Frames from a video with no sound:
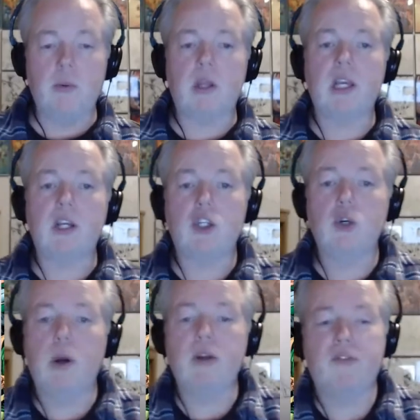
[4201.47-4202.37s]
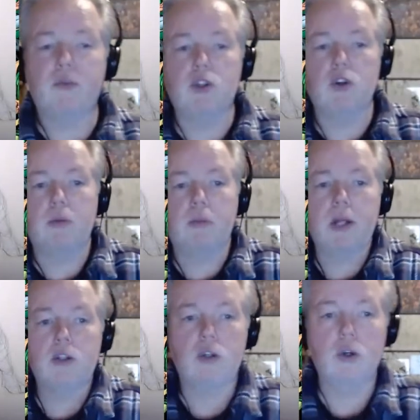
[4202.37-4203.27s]
No, but the thing is, you went from
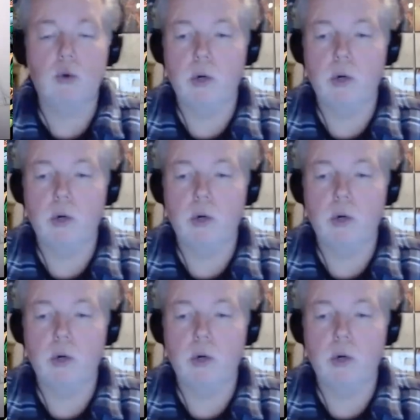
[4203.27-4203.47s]
Superman 2,